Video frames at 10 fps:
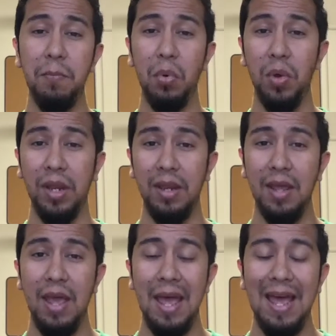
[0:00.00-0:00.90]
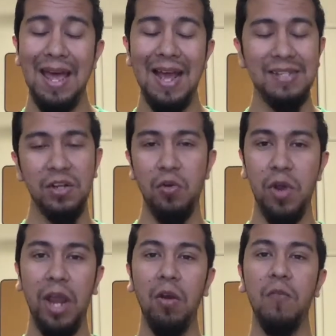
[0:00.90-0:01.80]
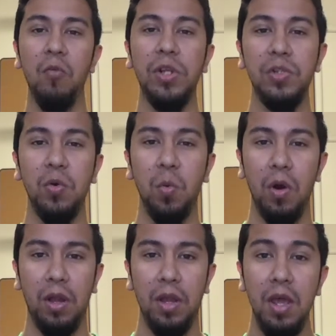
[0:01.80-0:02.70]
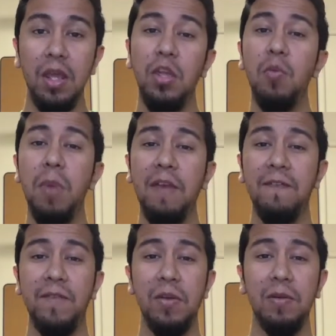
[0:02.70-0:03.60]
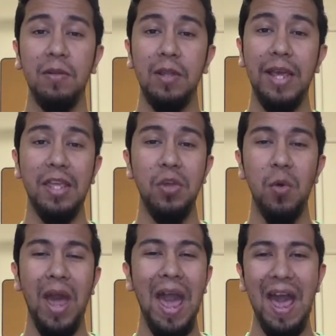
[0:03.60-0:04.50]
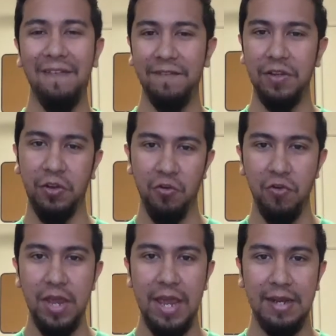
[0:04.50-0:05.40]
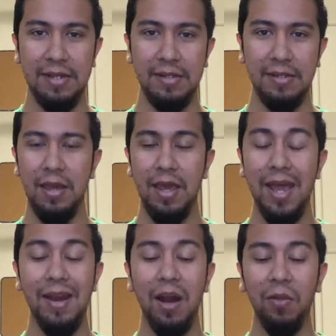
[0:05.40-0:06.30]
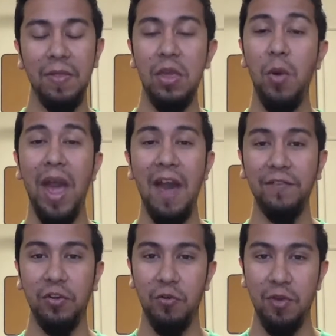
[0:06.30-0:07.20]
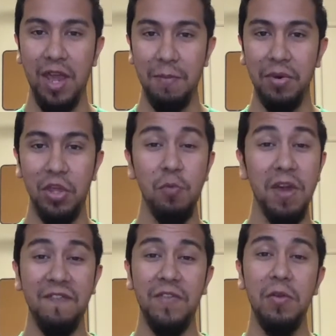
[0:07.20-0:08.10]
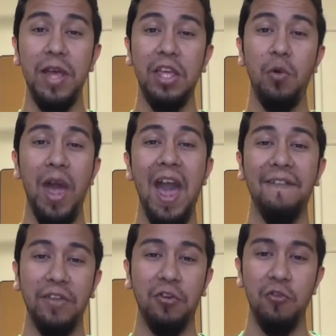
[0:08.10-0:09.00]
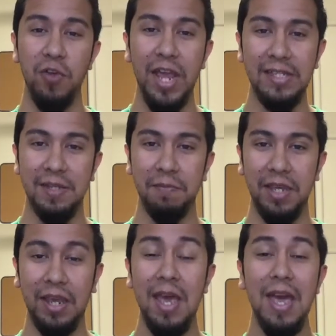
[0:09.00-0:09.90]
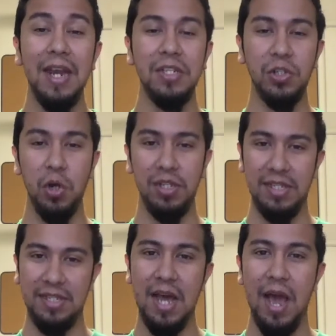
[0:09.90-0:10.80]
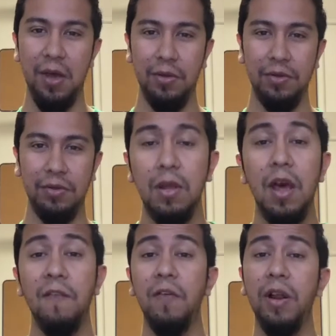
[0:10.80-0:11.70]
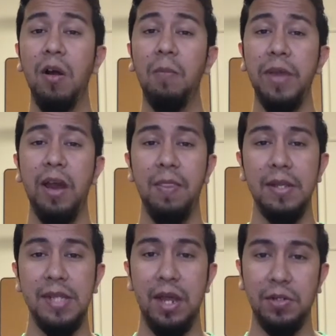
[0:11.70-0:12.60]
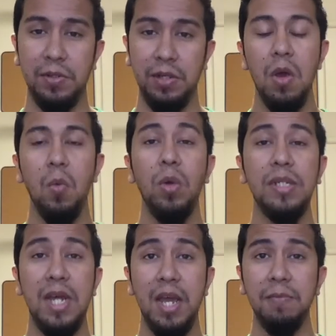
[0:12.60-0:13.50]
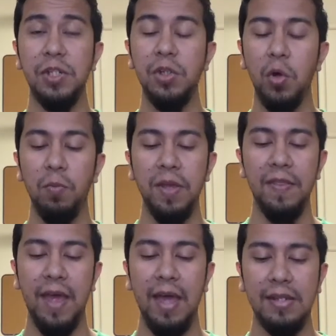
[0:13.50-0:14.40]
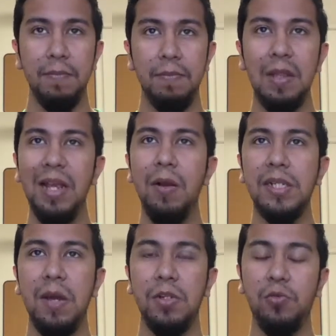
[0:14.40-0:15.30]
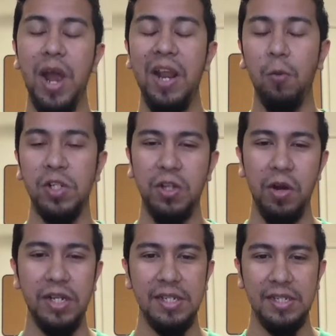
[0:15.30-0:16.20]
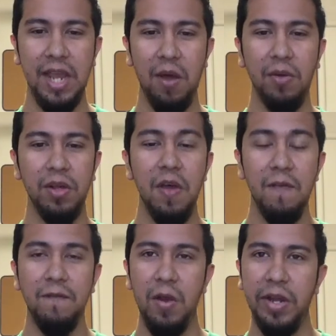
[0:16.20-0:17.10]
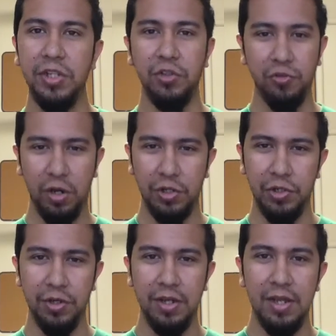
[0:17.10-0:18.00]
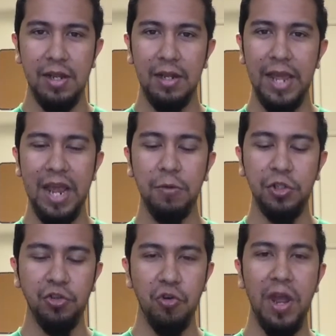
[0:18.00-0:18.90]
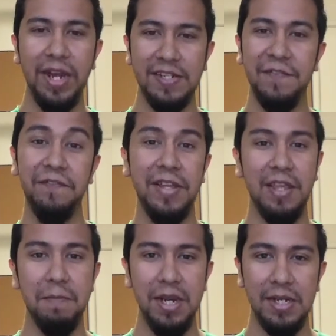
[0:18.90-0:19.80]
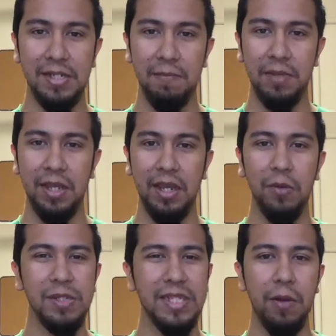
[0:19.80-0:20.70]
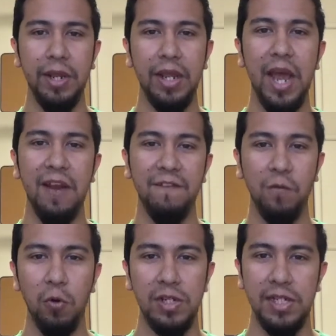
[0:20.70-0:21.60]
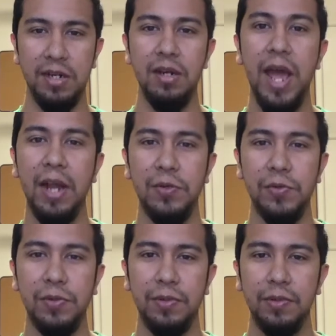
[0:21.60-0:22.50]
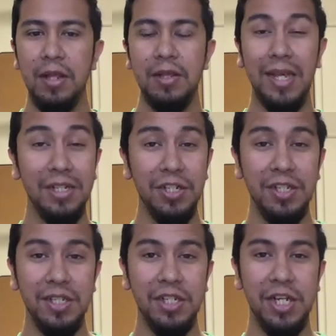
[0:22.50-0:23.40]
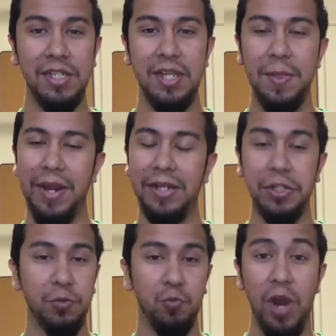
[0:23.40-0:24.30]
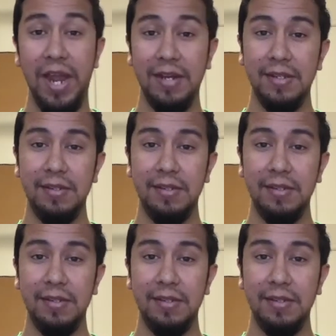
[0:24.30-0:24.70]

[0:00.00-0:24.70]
point, as a creator of original work, you may feel like you have to create. And not only that you have to create, but you may feel like you have to create something in a certain style. A friend called me out on this actually. One time she told me that the lyrics I was writing were starting to sound very structured, like I was trying to fit them into something and it was sounding kind of forced and unnatural. Then she suggested that I just write.